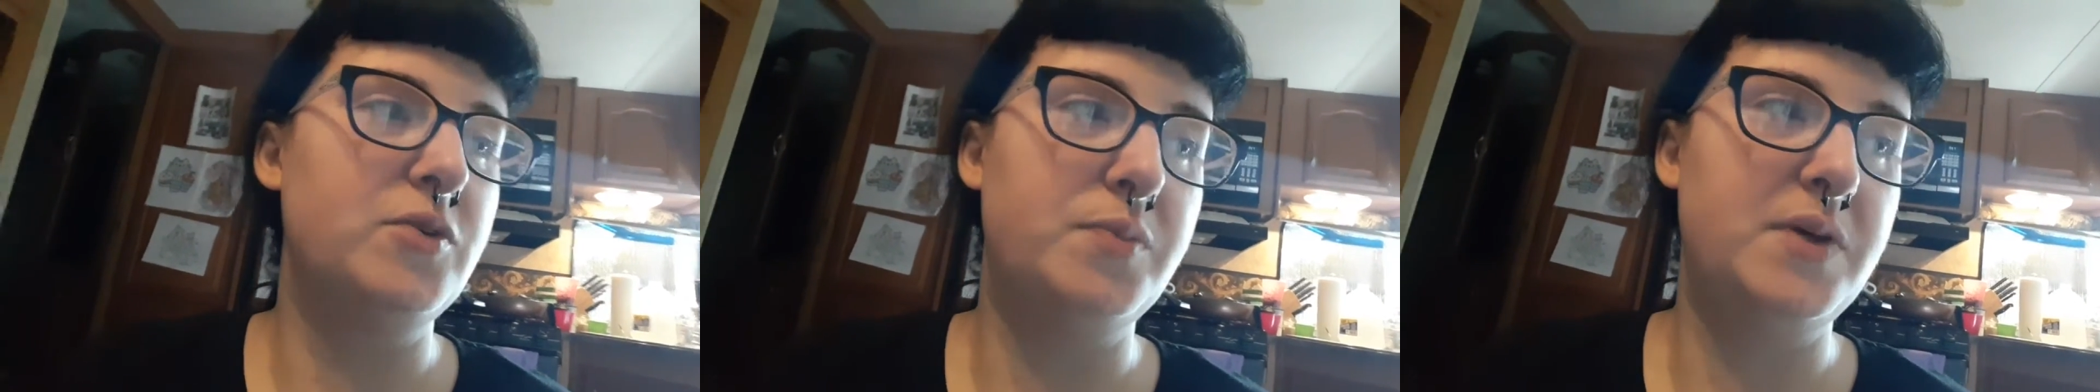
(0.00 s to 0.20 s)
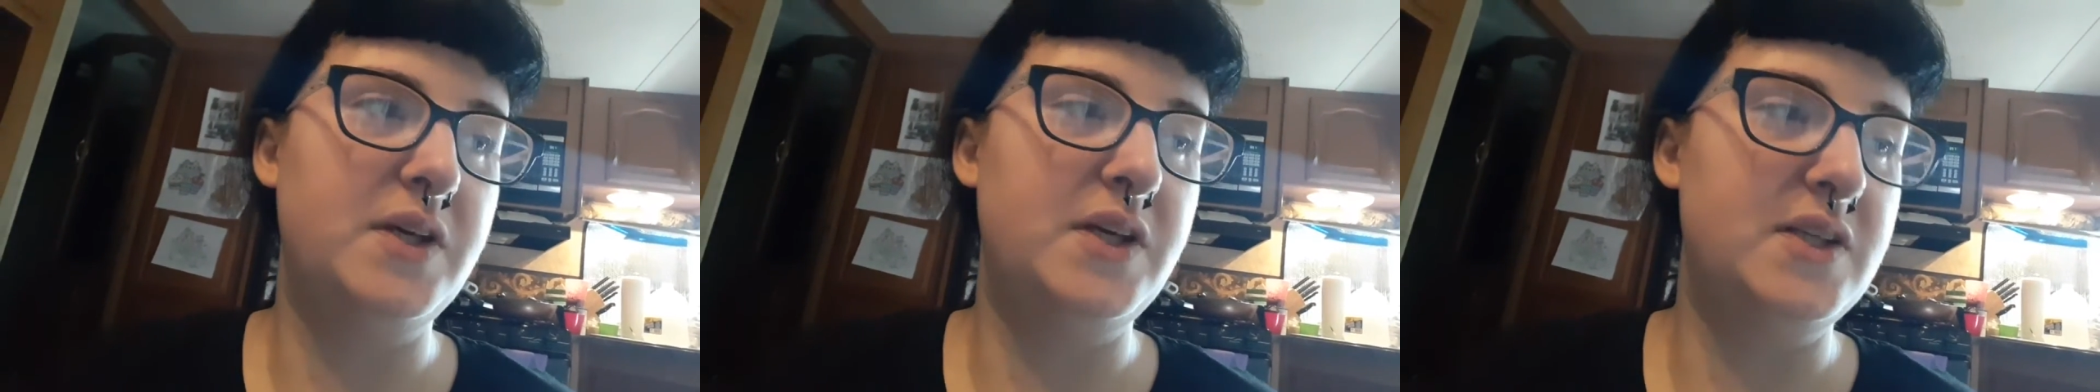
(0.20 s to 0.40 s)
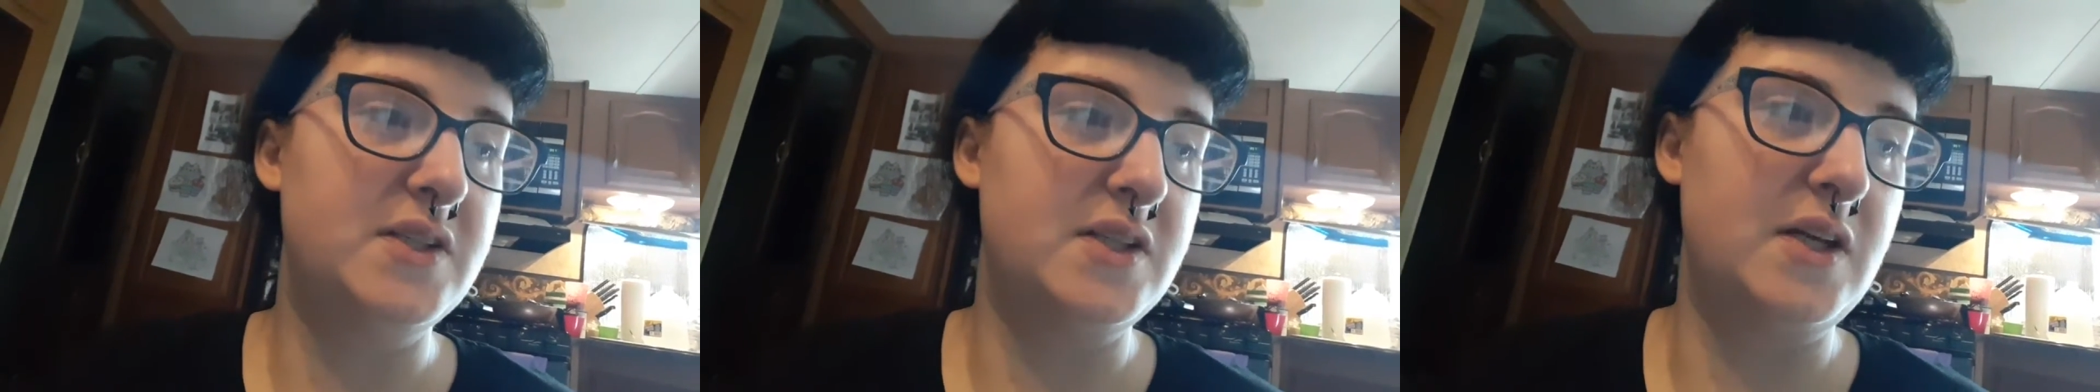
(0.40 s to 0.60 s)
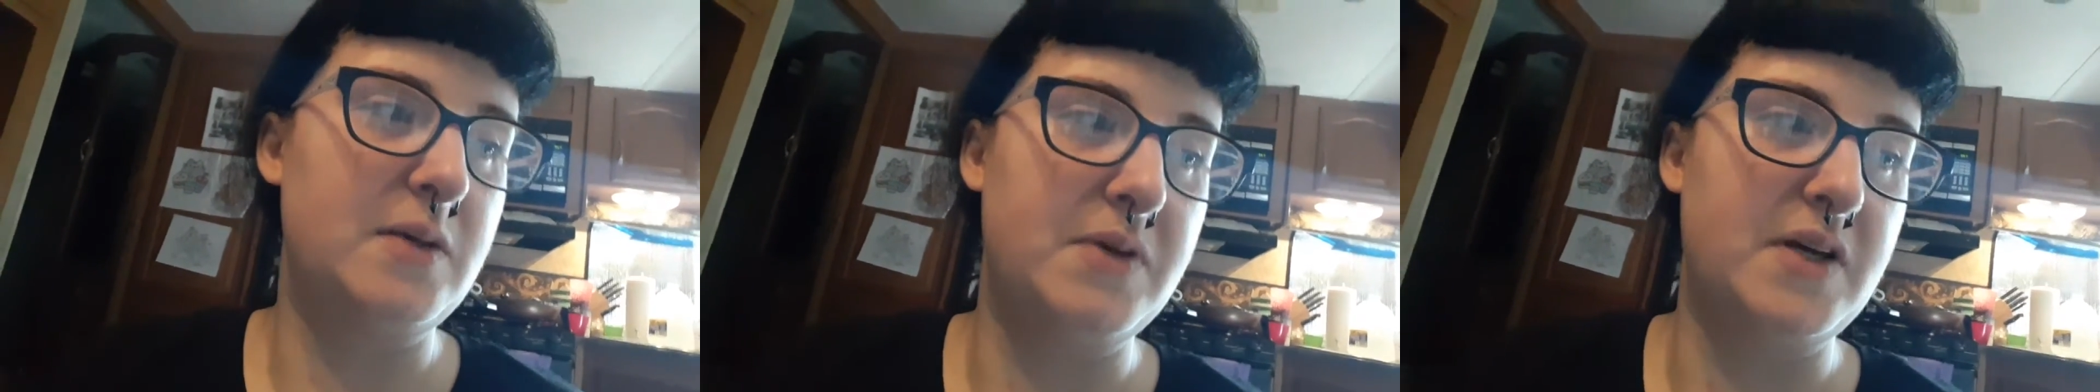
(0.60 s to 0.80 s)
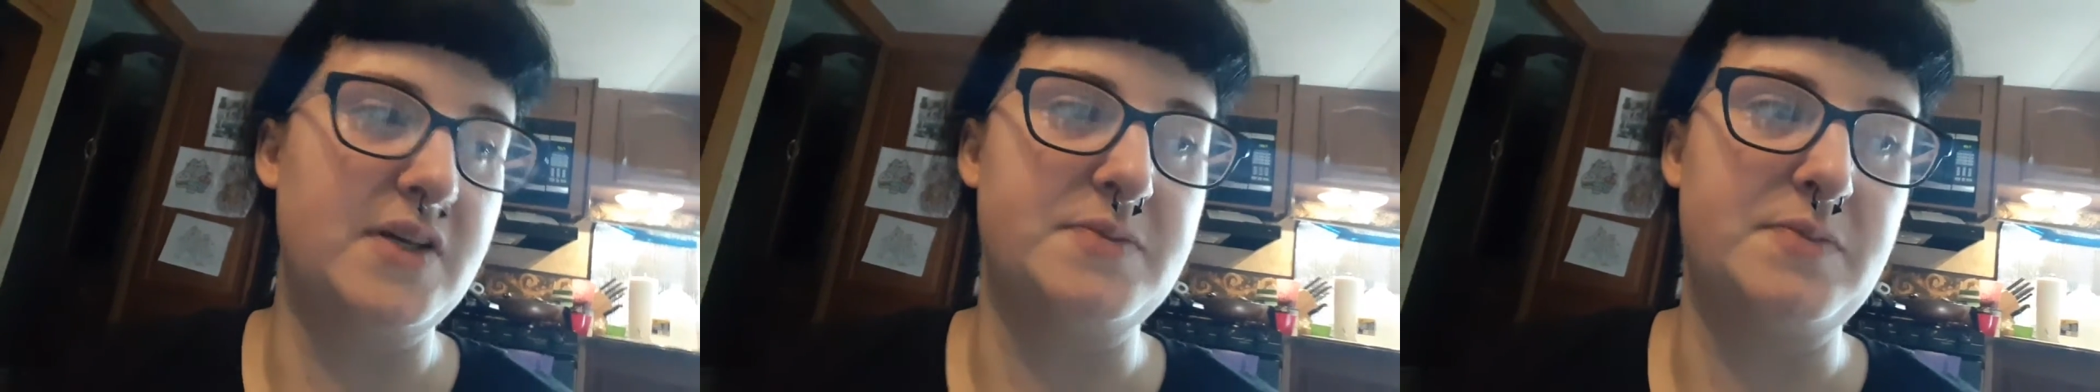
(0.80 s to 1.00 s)
PE today
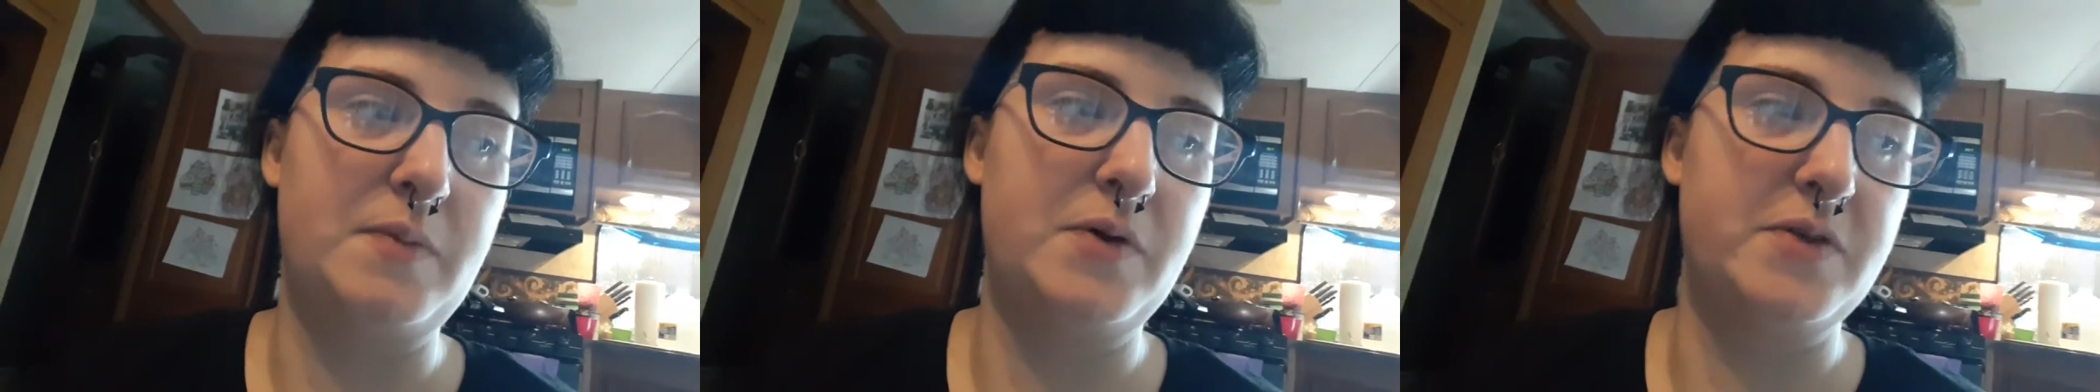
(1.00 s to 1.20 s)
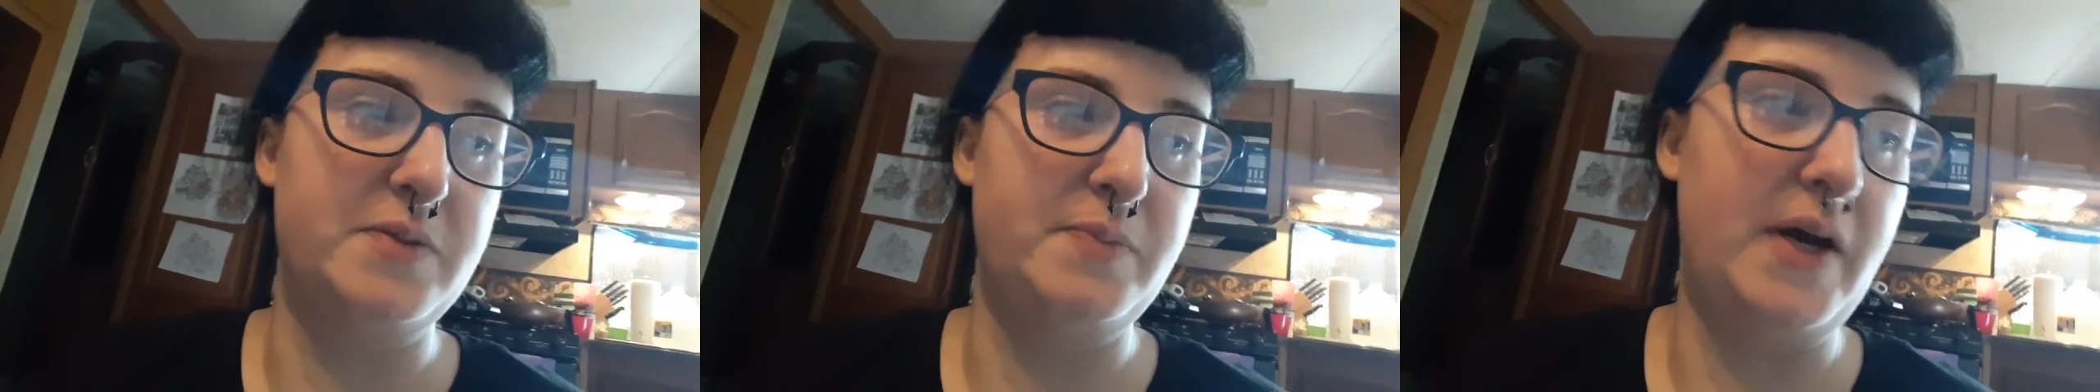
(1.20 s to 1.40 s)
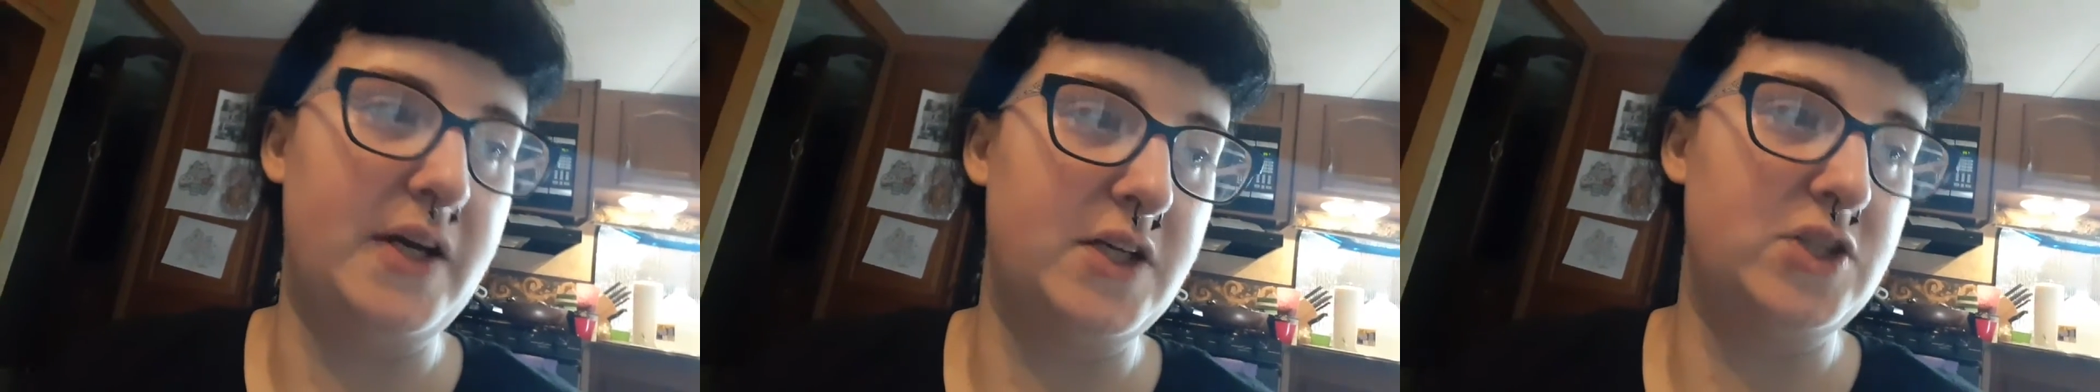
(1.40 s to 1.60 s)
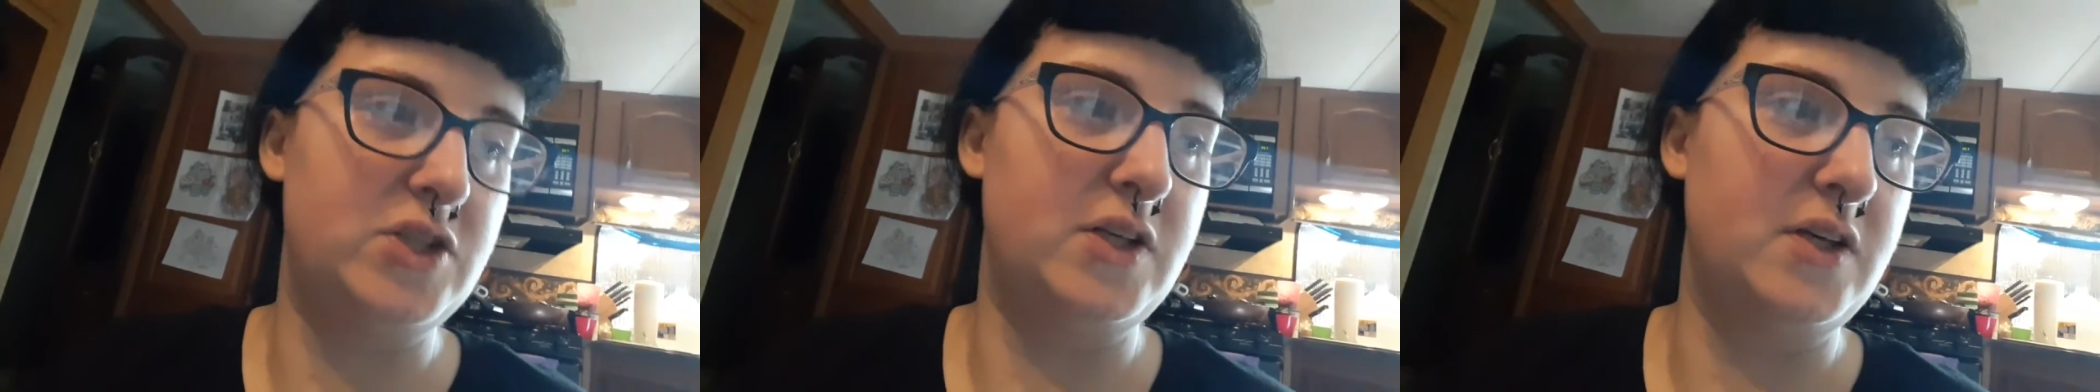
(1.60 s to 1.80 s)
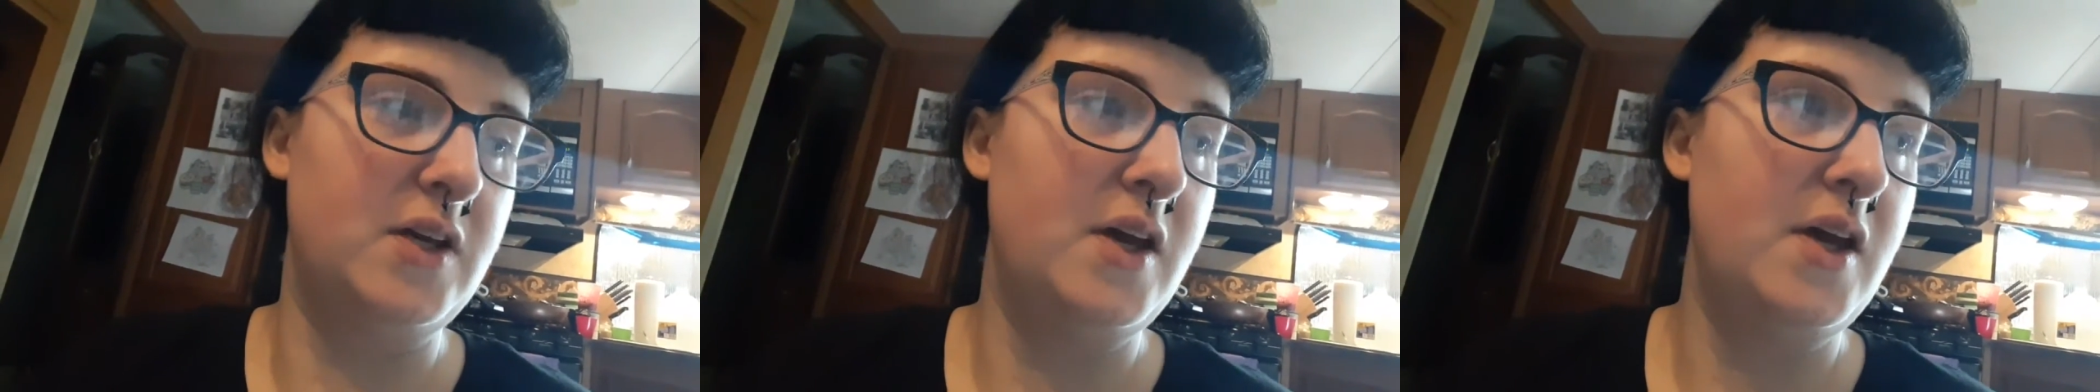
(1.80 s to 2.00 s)
because mommy was
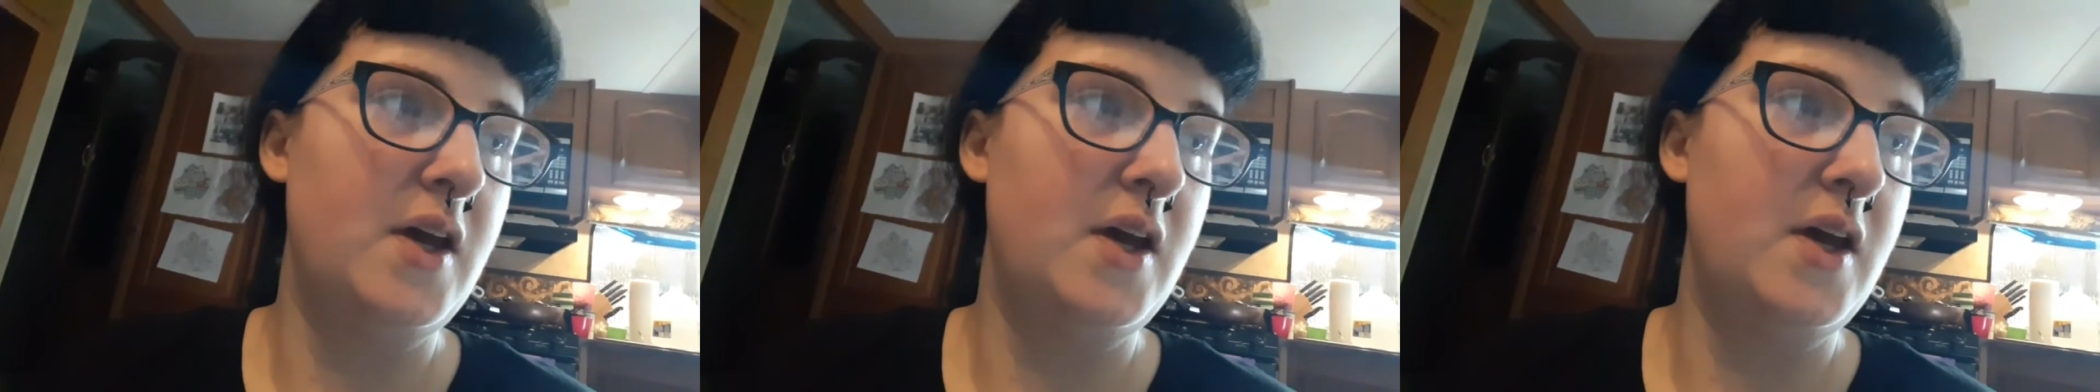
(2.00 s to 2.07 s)
packaging.